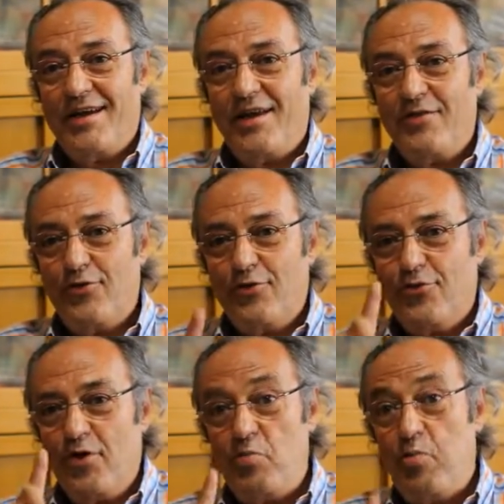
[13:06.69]
It's also
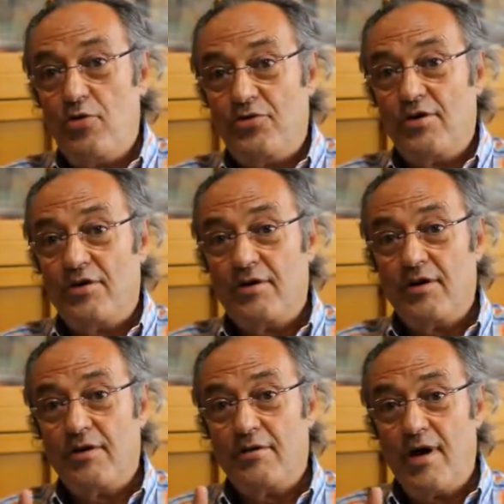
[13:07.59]
important
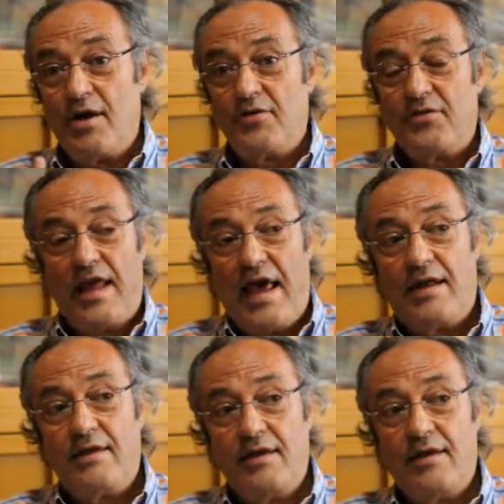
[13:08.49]
to
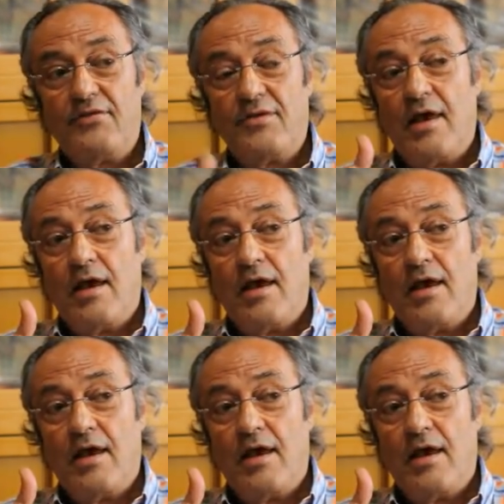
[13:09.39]
understand this.